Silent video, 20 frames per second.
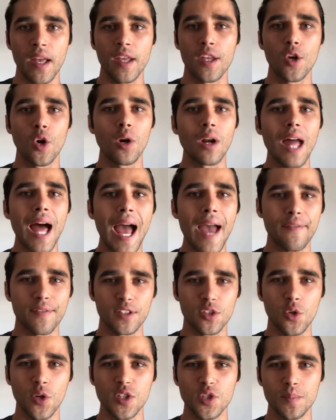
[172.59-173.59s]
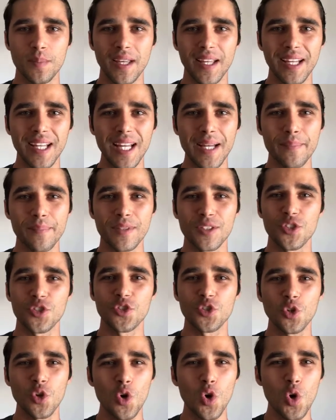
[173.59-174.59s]
your life is going to become
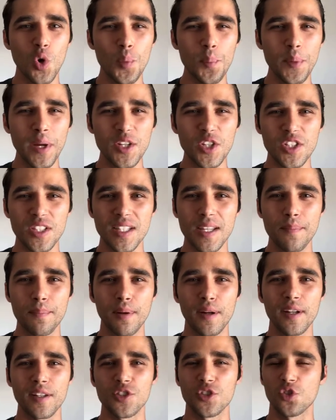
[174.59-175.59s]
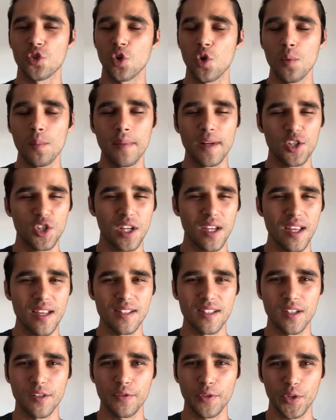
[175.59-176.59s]
so much simpler, so much
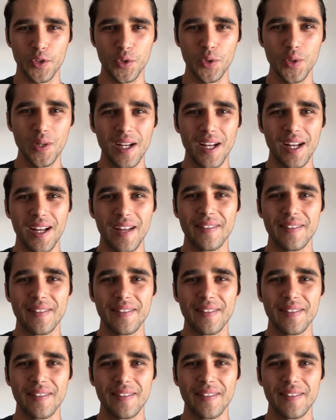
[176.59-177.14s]
easier for you,